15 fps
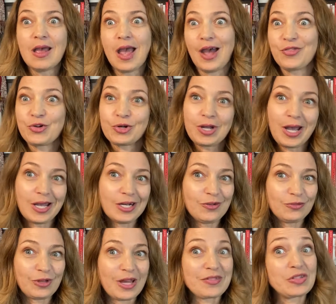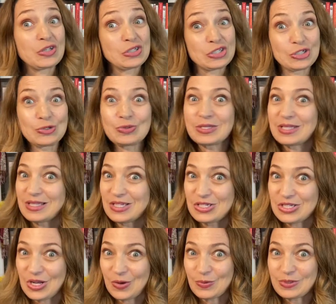and they're kind of like the do's and the
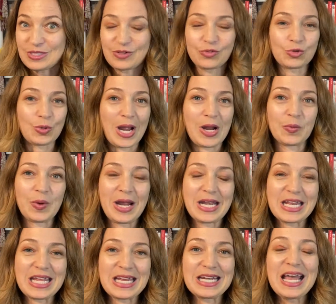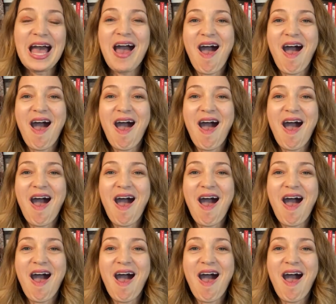don'ts of grant writing.